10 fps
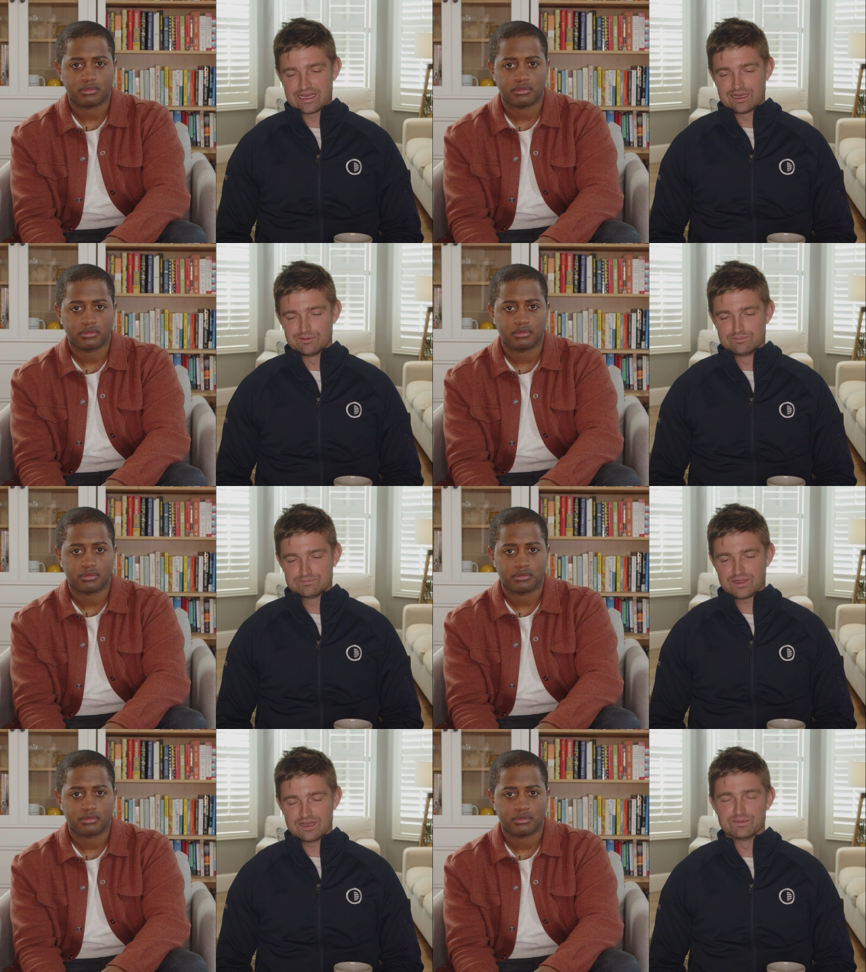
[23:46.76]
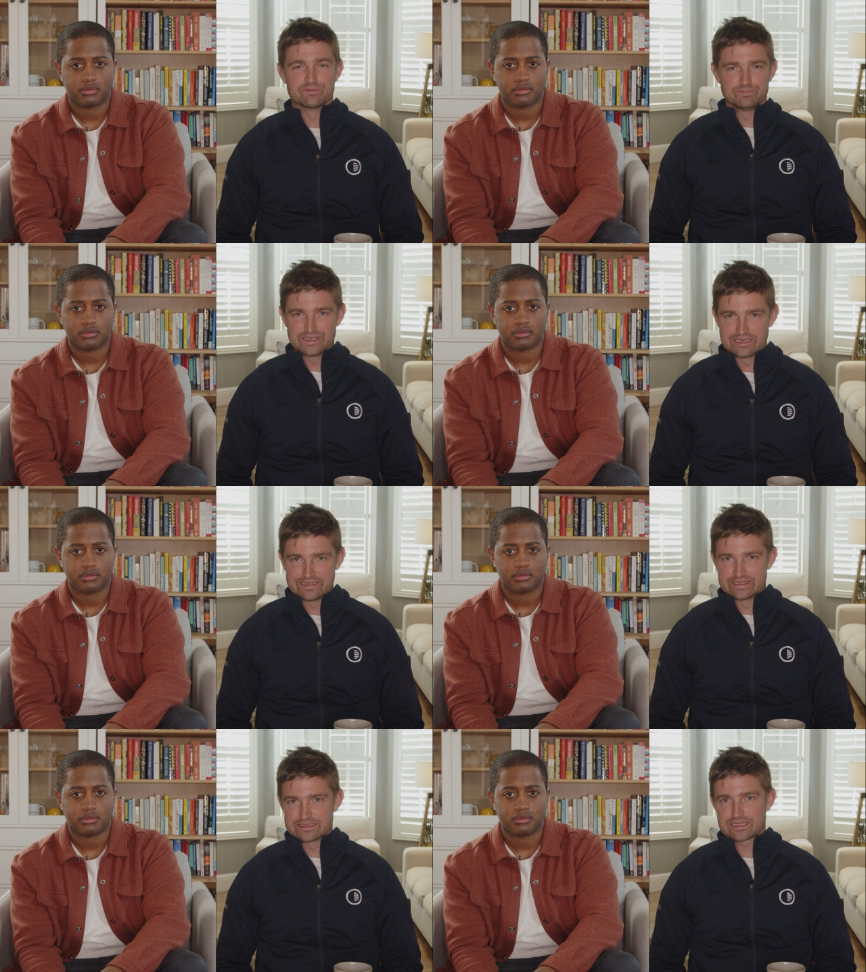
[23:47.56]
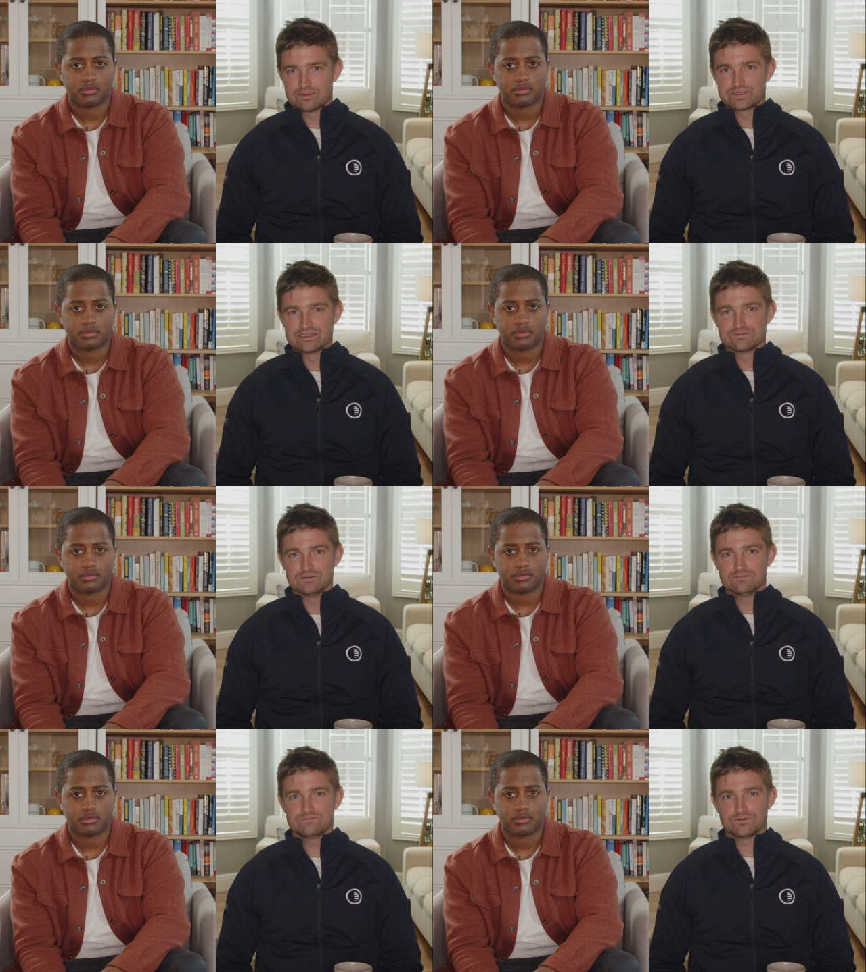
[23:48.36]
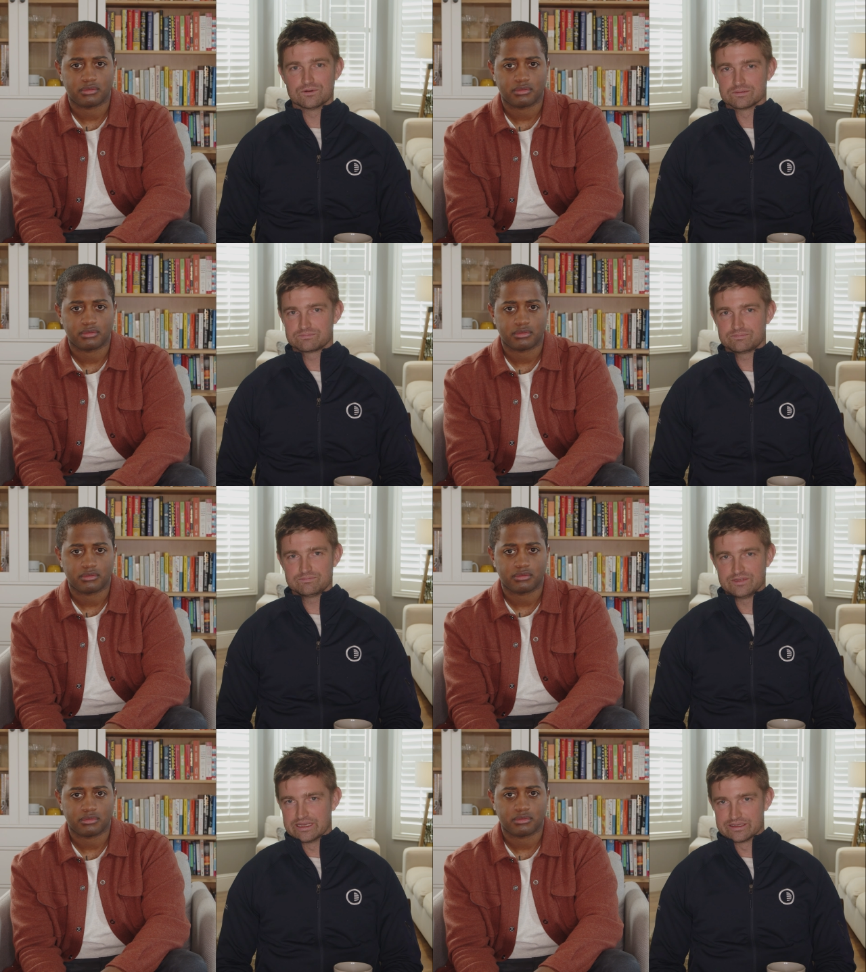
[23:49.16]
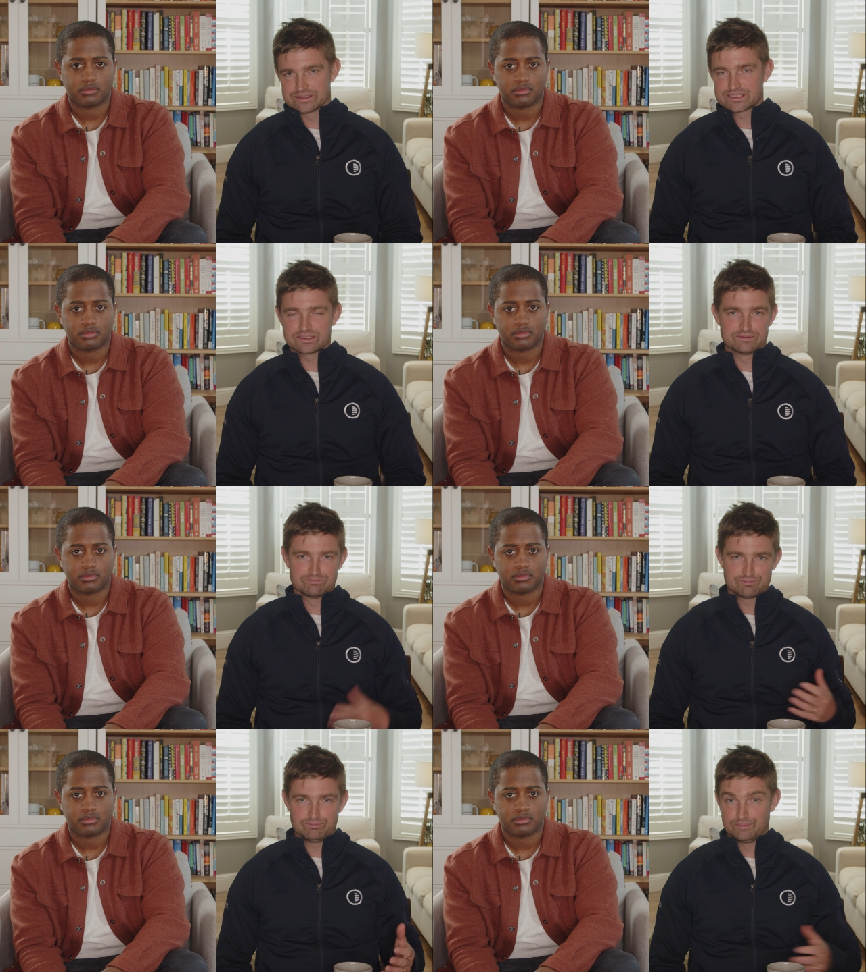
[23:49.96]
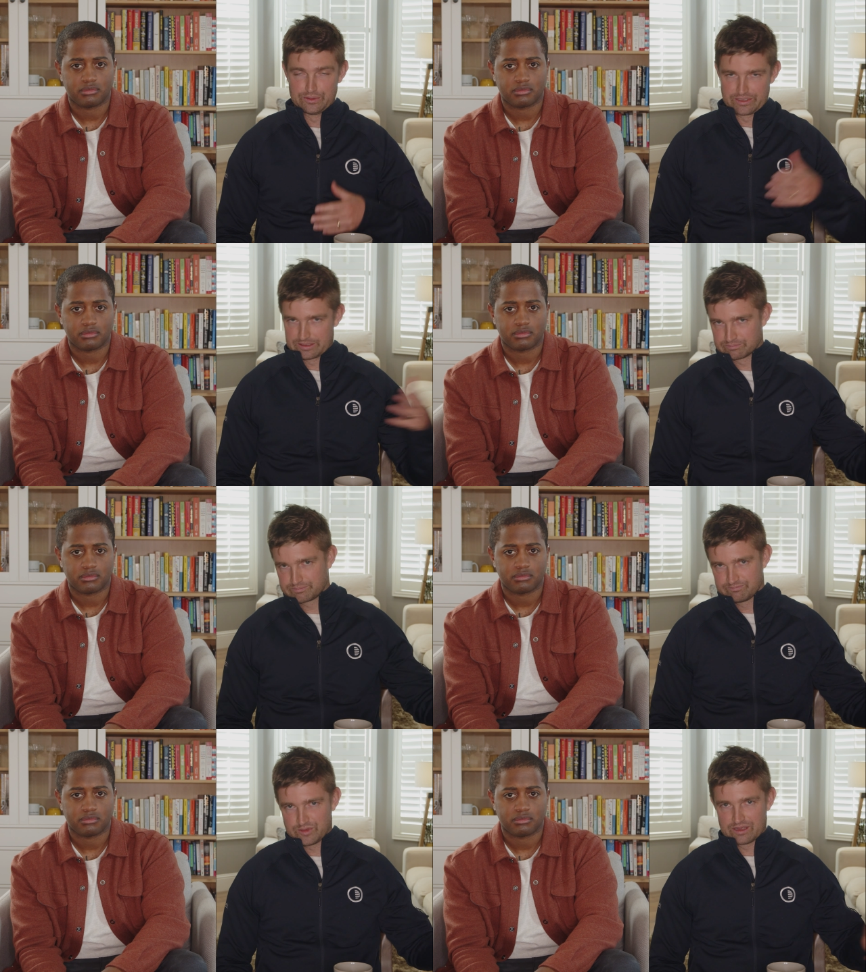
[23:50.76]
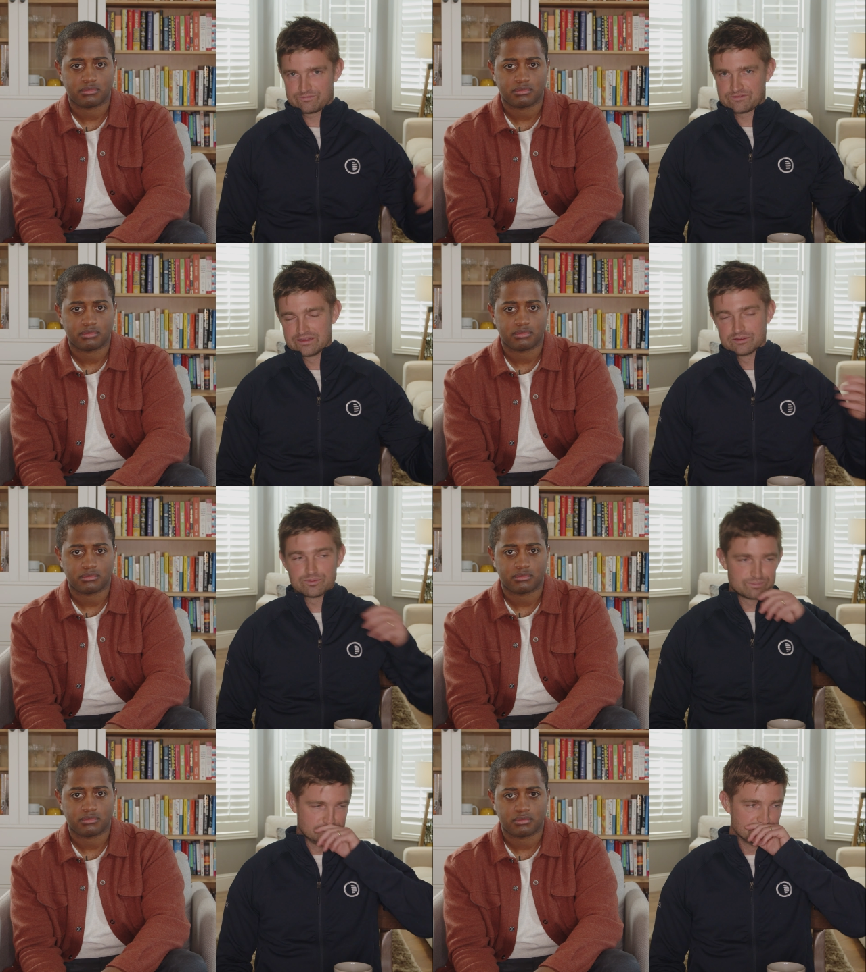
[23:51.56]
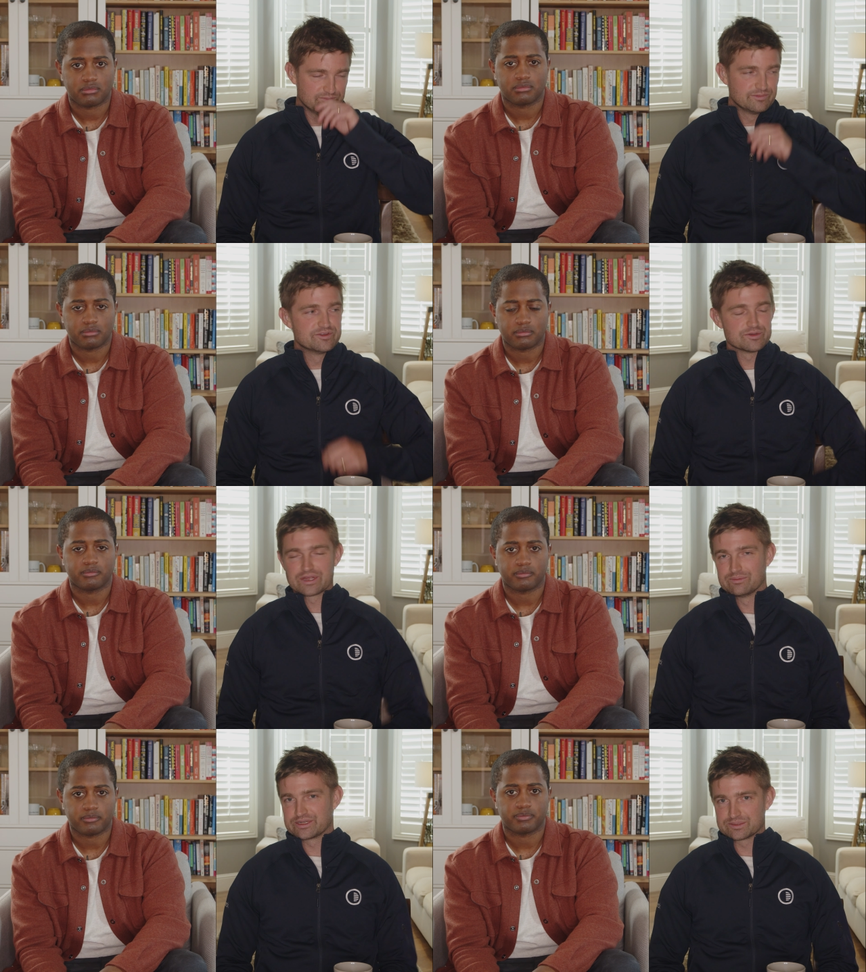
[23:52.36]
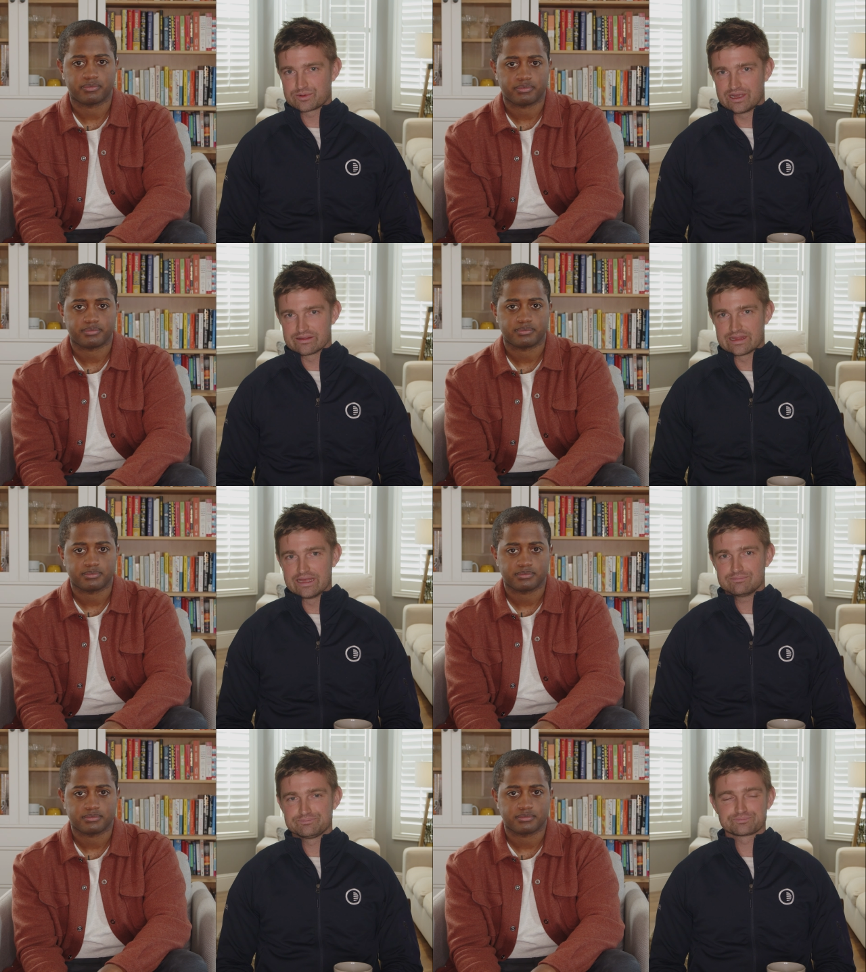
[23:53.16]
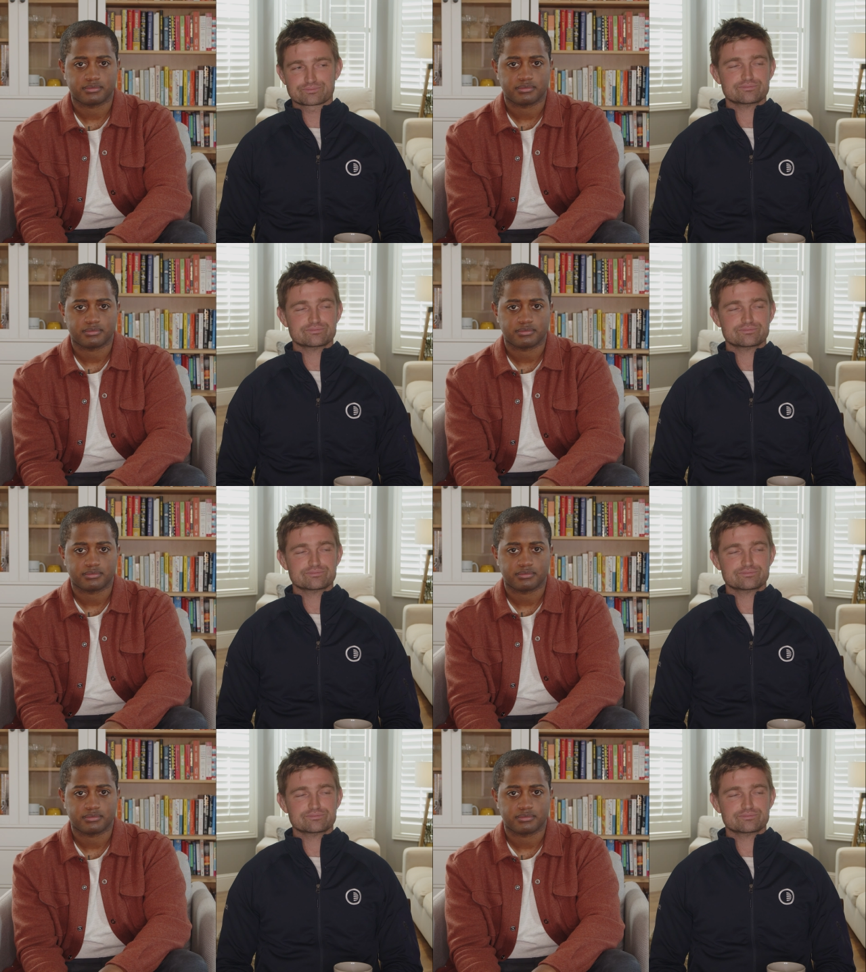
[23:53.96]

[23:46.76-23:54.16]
Speaker 1: Um, I've been, I've been leading this company for four years and building, you know, found a two companies prior to that.